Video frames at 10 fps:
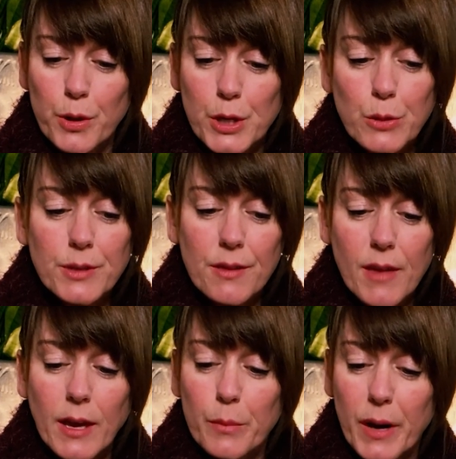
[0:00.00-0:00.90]
you to
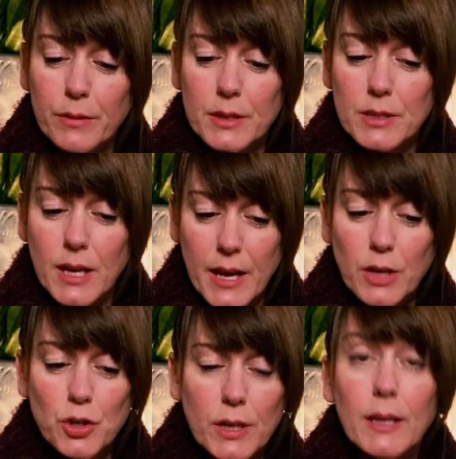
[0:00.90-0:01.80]
think about this
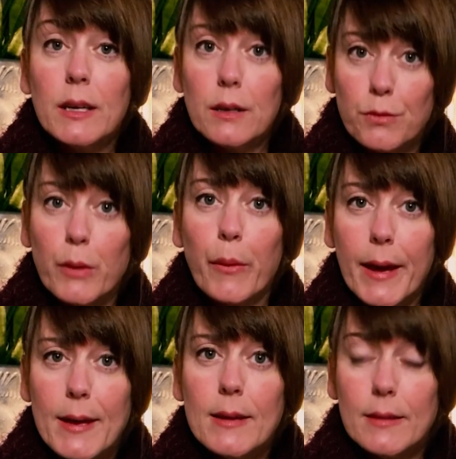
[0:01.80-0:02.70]
connection in a different
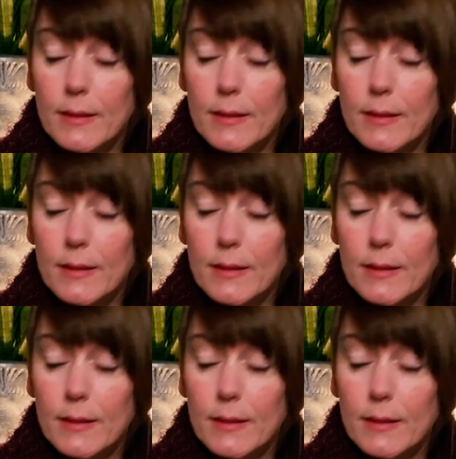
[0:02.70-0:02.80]
way.